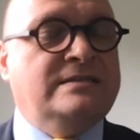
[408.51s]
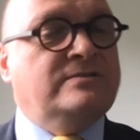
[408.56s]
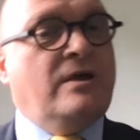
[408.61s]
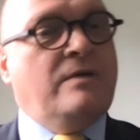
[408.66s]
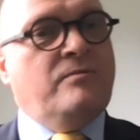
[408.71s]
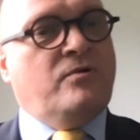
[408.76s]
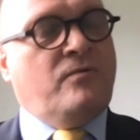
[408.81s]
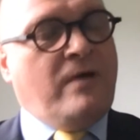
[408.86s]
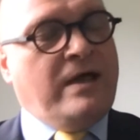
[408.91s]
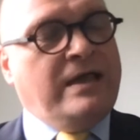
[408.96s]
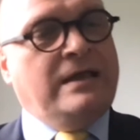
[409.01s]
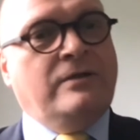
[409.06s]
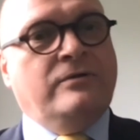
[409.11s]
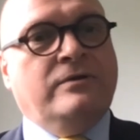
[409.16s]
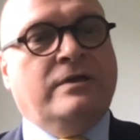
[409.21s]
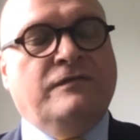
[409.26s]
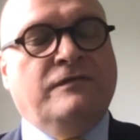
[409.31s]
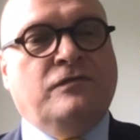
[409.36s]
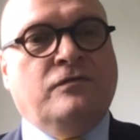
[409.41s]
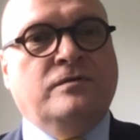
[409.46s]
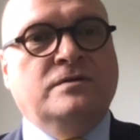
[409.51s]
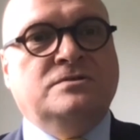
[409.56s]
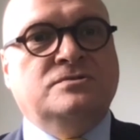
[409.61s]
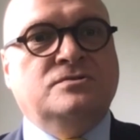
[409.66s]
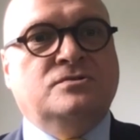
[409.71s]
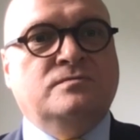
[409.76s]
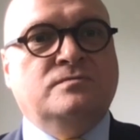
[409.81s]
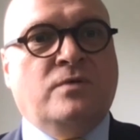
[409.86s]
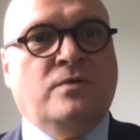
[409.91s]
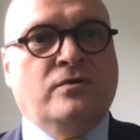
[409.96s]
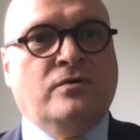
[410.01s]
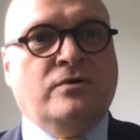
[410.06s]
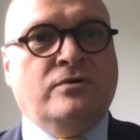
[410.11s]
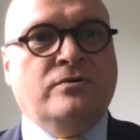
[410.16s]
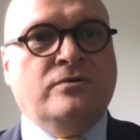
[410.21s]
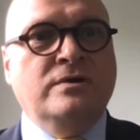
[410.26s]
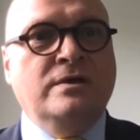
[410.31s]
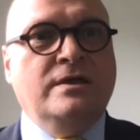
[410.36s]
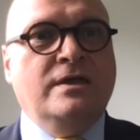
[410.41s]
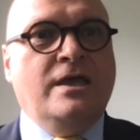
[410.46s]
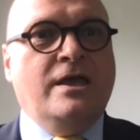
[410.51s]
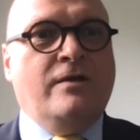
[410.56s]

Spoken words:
so I'm quite looking forward to tomorrow